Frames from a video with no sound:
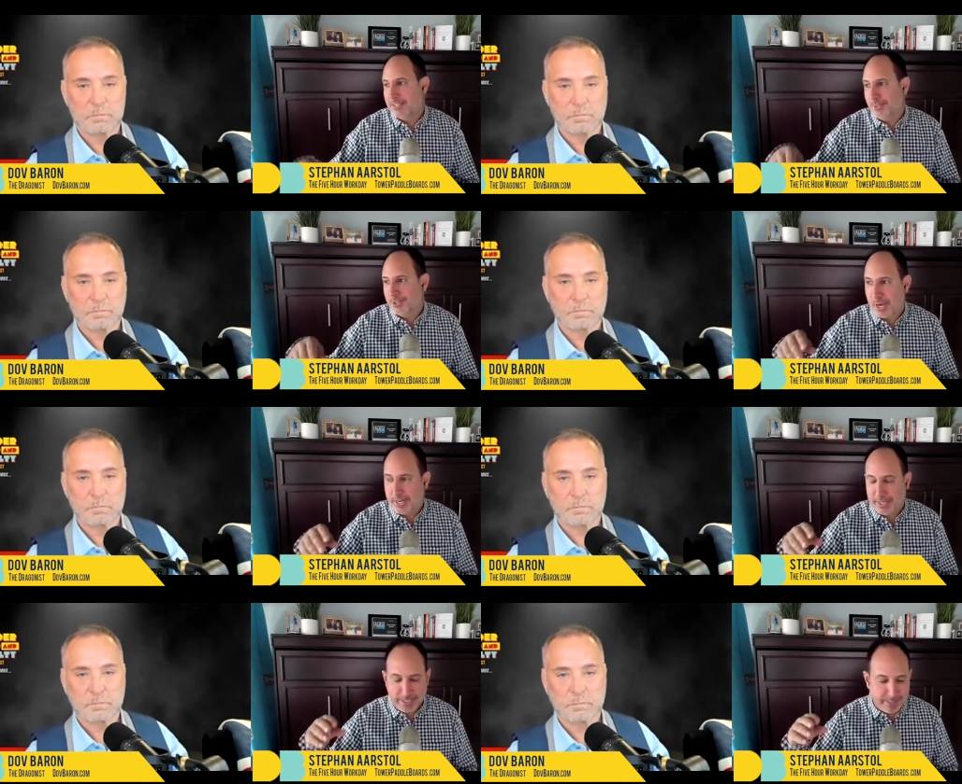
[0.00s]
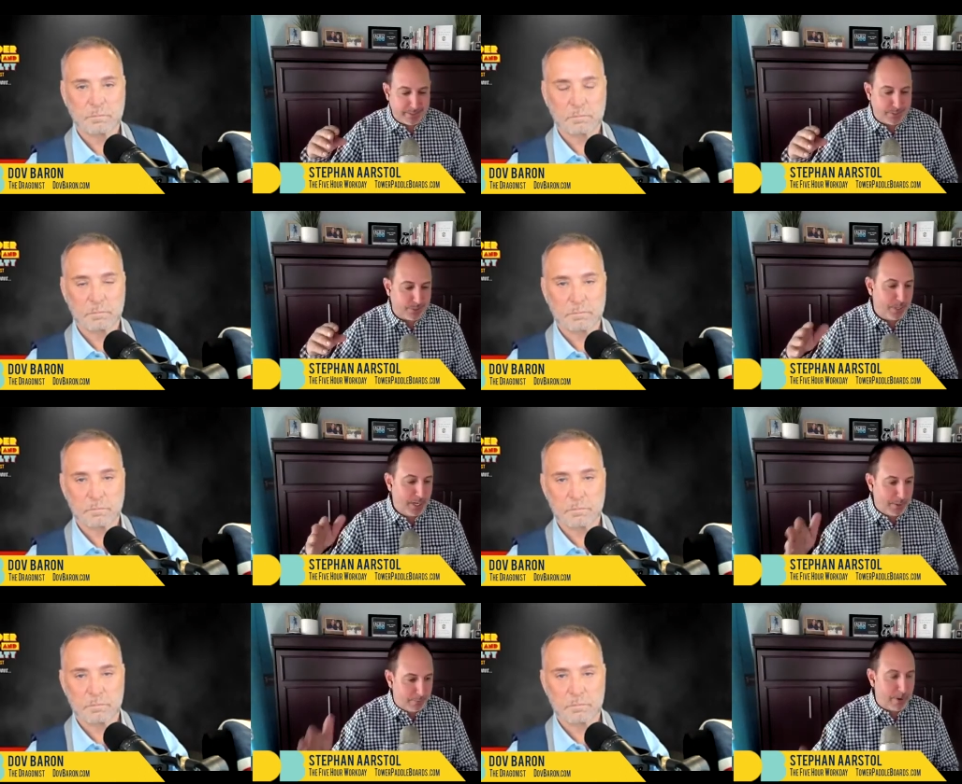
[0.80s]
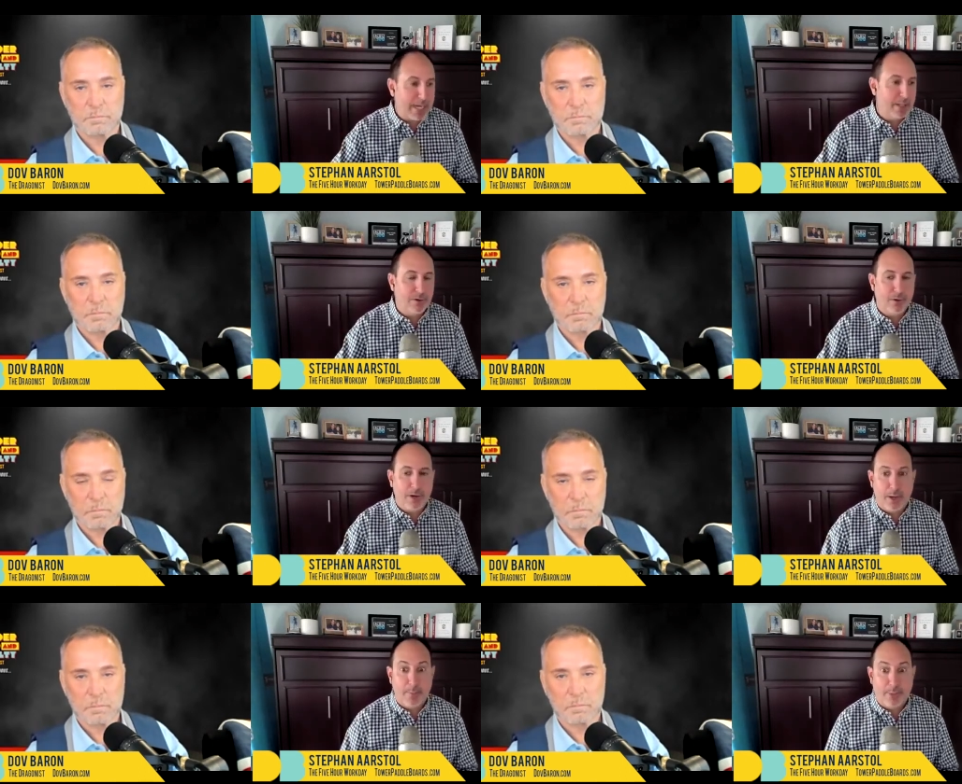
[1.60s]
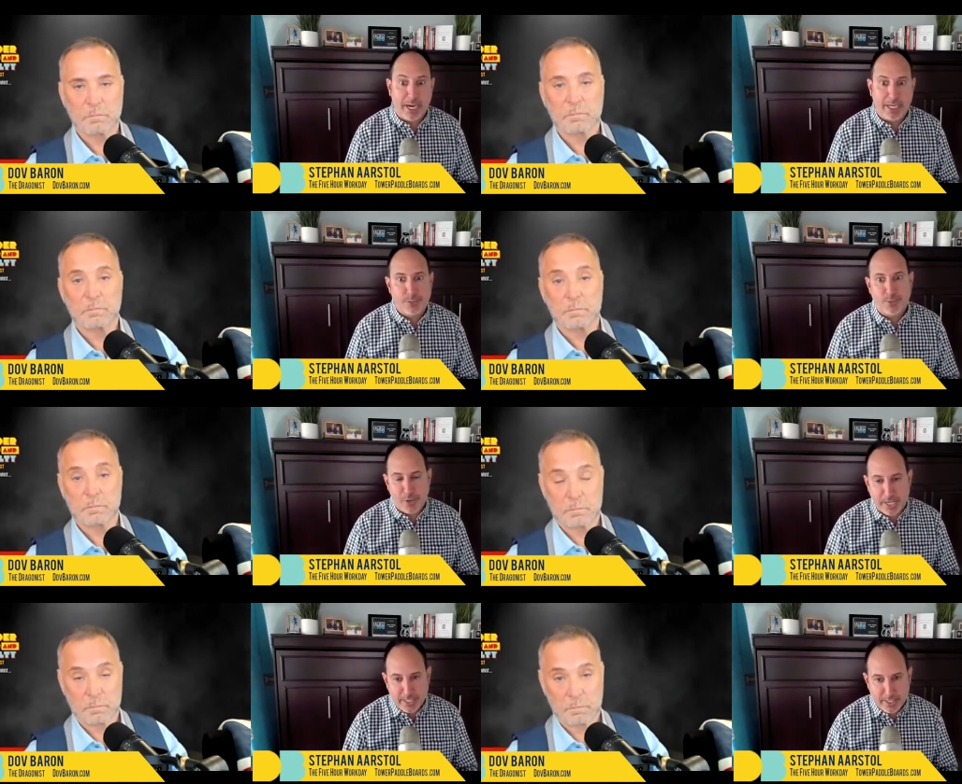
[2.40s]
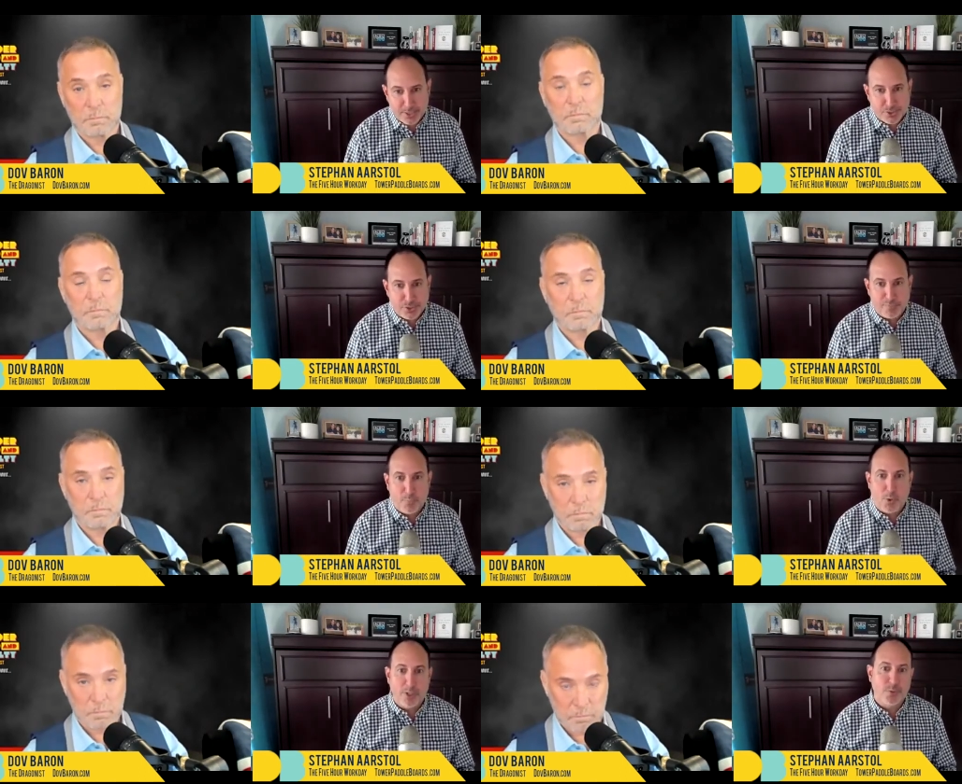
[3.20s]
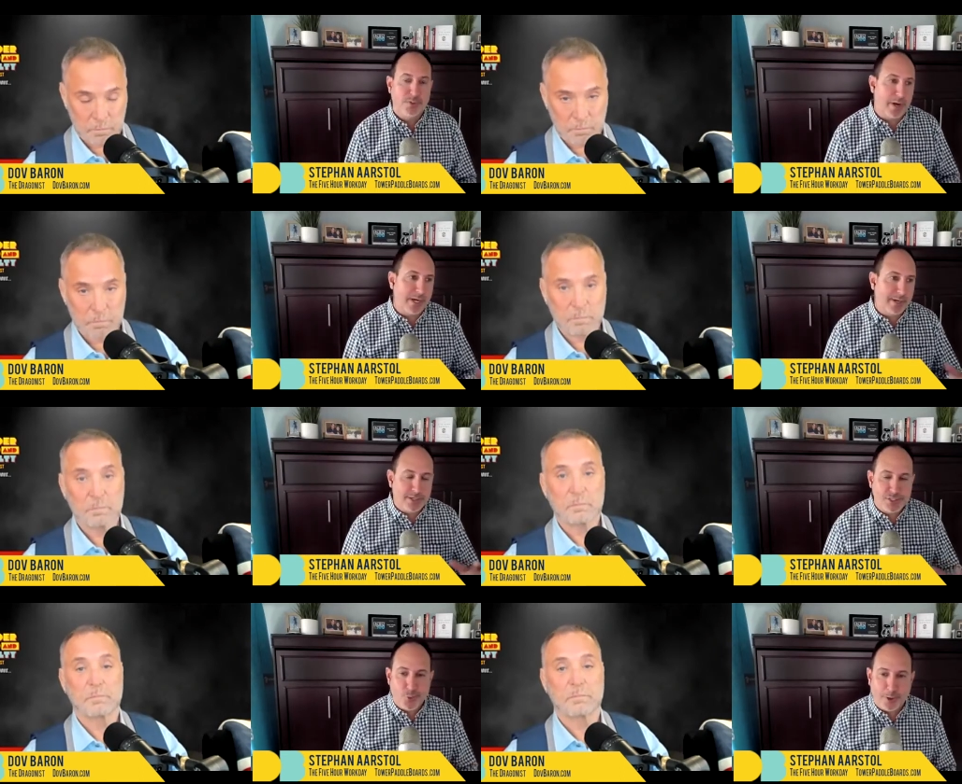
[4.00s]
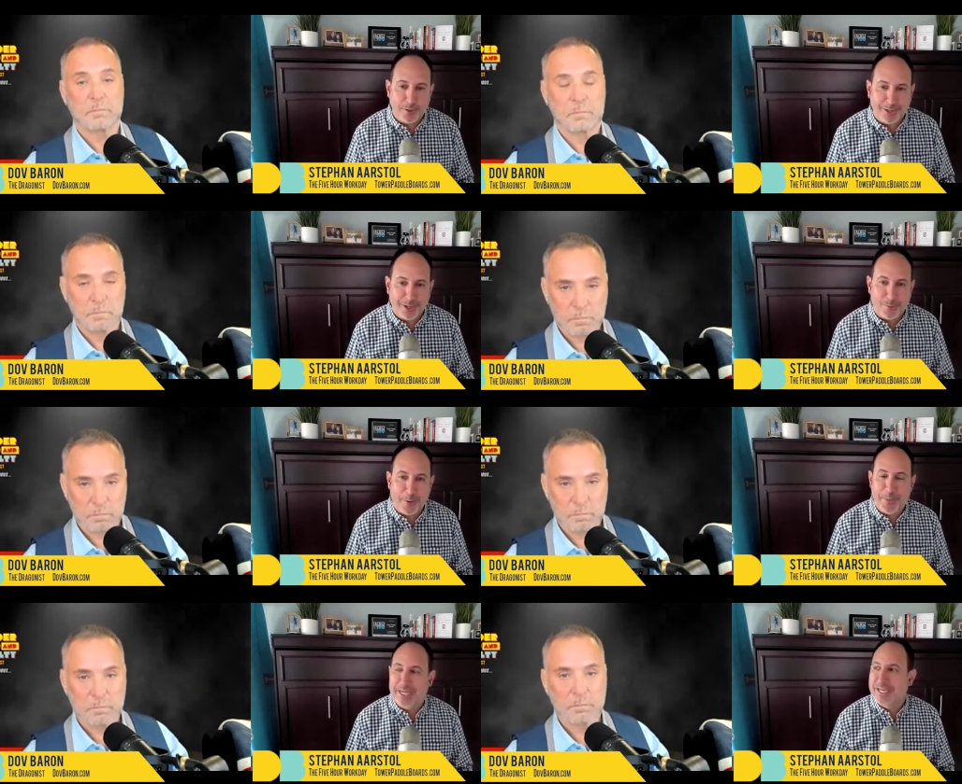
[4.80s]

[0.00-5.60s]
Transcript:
Speaker 1: We tried it into regular uh, bikes. We tried it into surfboards. We tried it into snorkeling equipment.